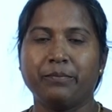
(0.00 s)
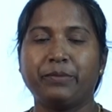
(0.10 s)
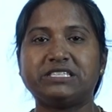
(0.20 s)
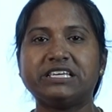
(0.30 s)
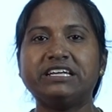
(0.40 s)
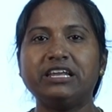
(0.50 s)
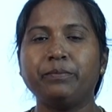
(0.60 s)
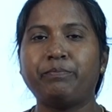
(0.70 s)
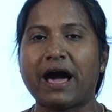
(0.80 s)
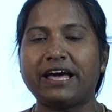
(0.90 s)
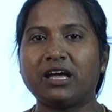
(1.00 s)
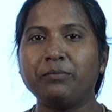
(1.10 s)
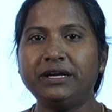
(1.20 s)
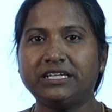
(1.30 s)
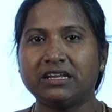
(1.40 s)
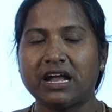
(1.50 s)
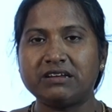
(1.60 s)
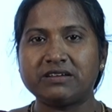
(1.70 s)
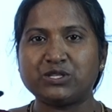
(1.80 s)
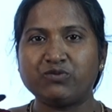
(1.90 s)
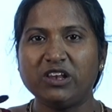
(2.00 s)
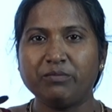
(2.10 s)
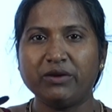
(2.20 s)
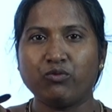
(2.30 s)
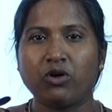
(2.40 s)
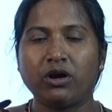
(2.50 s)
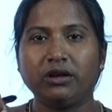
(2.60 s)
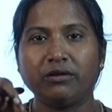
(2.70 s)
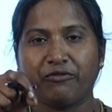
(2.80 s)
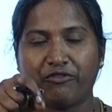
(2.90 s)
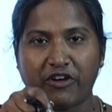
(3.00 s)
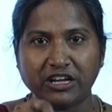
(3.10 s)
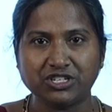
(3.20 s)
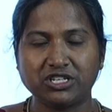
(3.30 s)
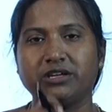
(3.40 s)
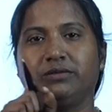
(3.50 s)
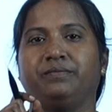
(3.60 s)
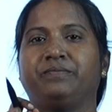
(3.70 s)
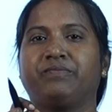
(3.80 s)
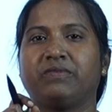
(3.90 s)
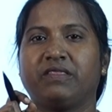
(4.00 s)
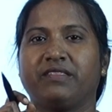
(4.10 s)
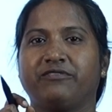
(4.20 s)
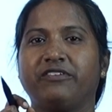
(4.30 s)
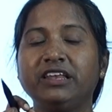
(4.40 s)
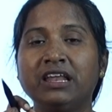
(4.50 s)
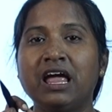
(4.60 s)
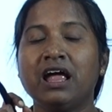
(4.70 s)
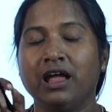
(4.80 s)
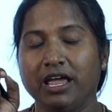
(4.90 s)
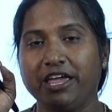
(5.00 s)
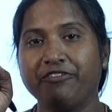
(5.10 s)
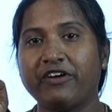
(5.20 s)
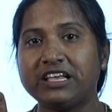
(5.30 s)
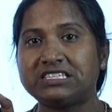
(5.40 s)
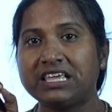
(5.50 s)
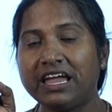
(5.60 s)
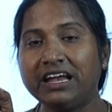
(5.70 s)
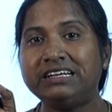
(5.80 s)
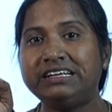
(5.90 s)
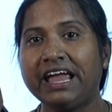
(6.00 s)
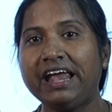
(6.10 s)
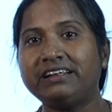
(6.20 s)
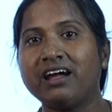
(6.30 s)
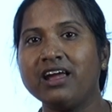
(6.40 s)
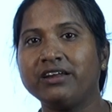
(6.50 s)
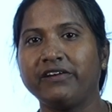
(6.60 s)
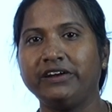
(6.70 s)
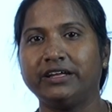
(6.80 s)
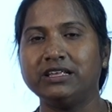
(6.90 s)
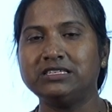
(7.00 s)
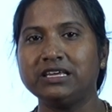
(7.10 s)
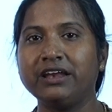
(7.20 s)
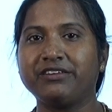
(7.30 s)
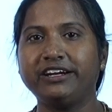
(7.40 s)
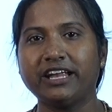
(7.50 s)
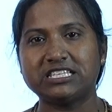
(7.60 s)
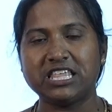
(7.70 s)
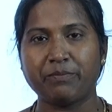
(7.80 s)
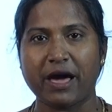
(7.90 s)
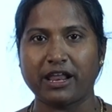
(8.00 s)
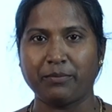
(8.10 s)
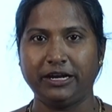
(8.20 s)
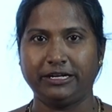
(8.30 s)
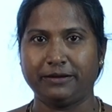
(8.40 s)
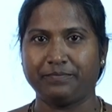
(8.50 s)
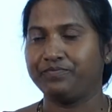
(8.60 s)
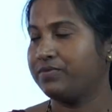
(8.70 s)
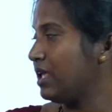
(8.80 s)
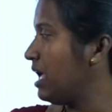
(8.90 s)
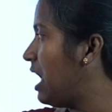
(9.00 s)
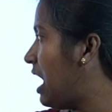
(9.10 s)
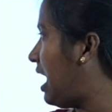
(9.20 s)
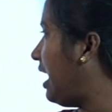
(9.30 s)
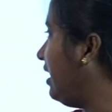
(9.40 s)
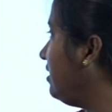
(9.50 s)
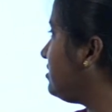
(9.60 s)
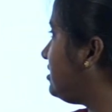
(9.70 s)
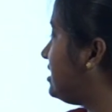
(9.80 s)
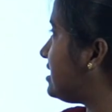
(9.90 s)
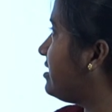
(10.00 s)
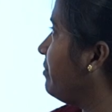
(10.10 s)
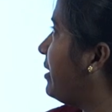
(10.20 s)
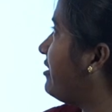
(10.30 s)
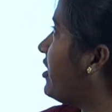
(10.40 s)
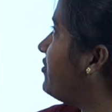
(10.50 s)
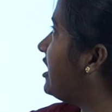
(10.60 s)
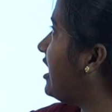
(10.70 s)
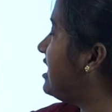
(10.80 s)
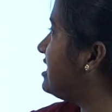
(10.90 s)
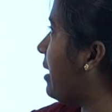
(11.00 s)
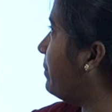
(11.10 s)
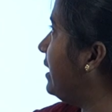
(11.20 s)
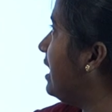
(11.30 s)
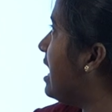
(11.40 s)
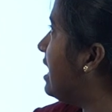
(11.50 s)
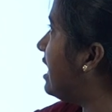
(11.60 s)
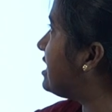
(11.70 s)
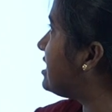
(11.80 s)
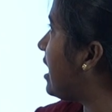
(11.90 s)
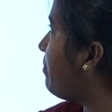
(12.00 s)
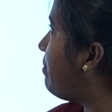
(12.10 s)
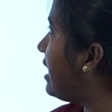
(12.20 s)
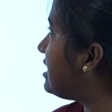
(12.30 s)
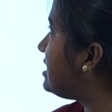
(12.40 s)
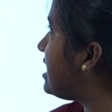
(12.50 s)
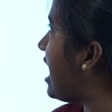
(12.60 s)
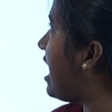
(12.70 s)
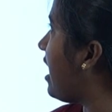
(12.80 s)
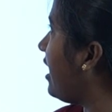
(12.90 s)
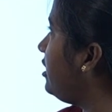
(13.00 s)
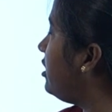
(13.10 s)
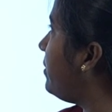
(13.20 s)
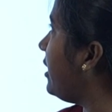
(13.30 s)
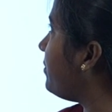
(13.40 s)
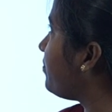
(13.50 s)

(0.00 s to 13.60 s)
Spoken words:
Basically, parameter address will be what? Function. Fine. If I say data it returns the parameter. I'll just simplify with an example. Let's say plus A and B.